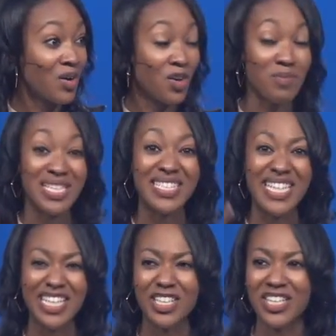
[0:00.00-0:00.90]
Or my
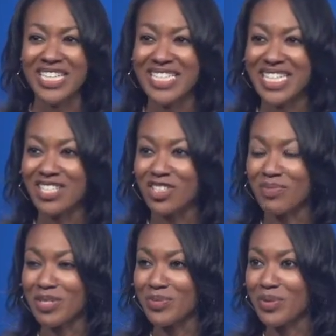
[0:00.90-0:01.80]
second grade teacher,
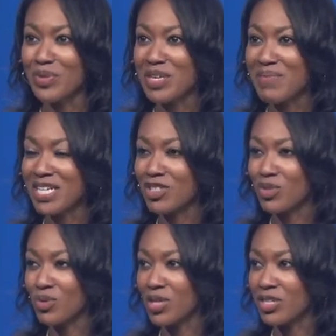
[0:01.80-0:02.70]
Miss Ruthie Mae
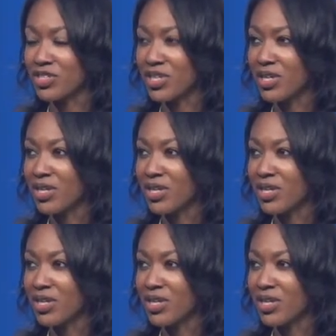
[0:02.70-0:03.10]
George,